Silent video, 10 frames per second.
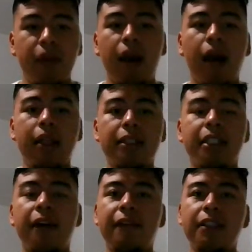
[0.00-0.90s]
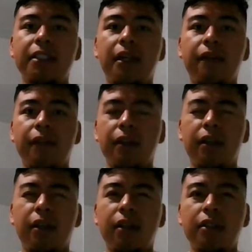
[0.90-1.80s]
the softness of the
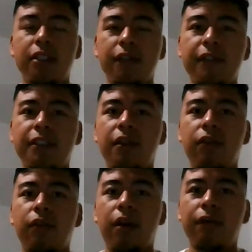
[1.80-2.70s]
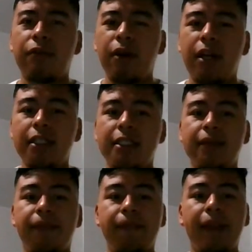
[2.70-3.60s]
surface of the rocks,
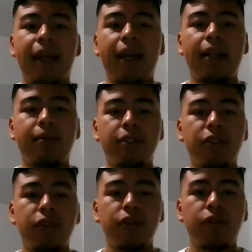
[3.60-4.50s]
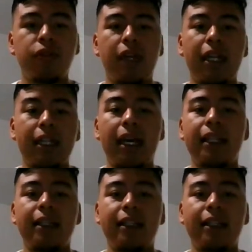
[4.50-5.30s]
and number two, and the